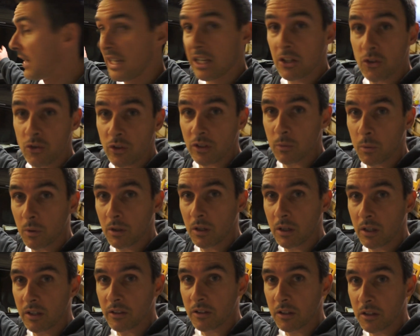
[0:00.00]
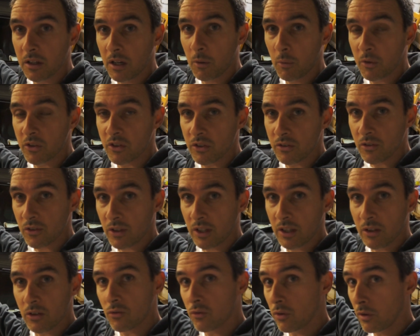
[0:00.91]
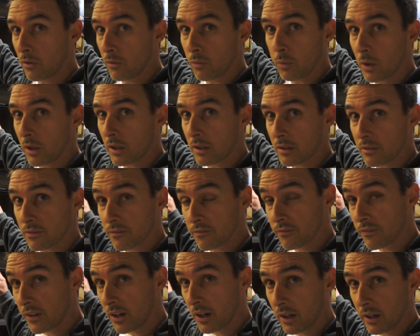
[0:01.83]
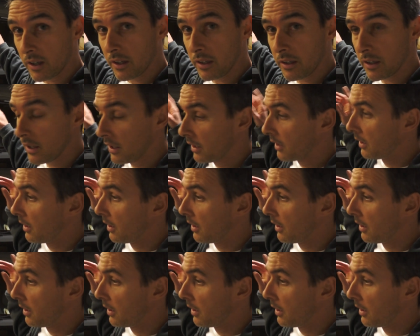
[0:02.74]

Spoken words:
electrics work in the car, which is great. The roof works fine,